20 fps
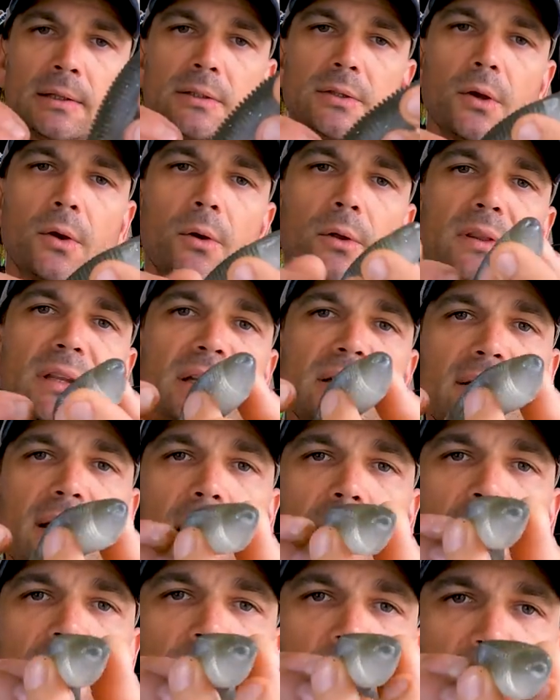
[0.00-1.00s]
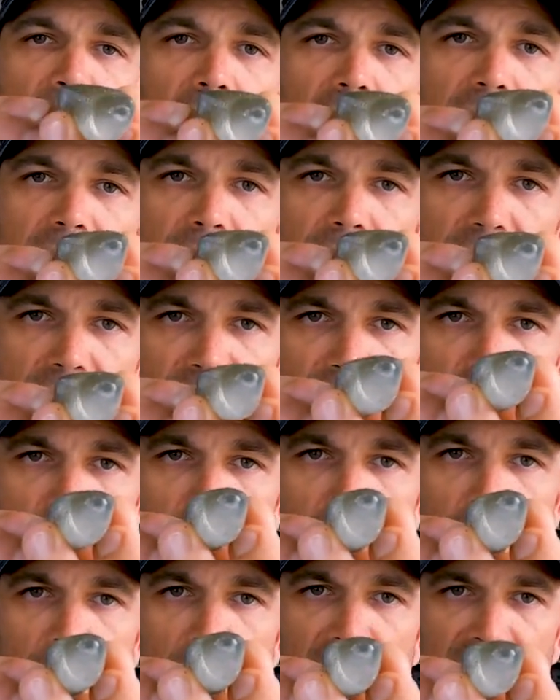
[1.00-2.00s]
So the entire body of this
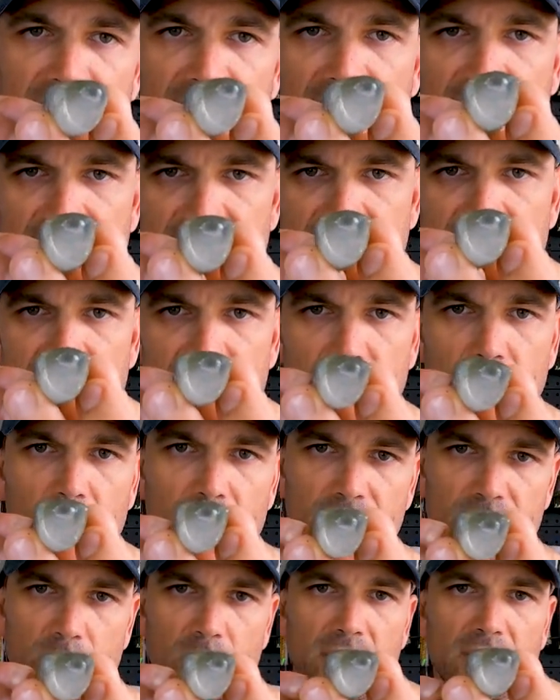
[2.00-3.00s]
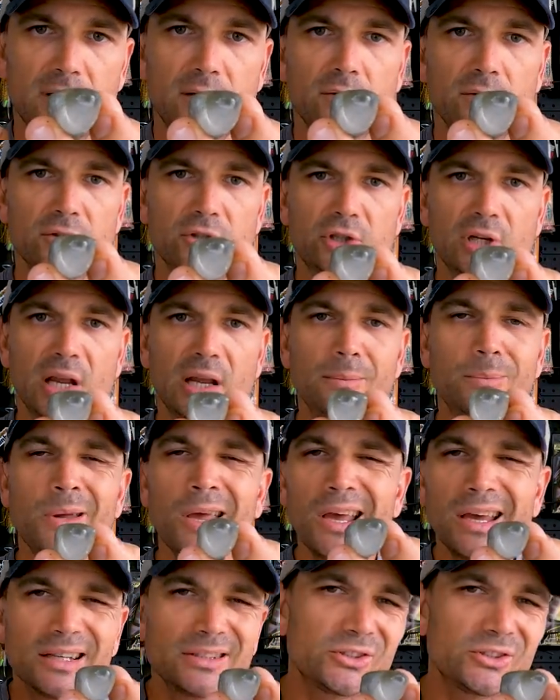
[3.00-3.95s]
swim bait has that sort of triangular shape.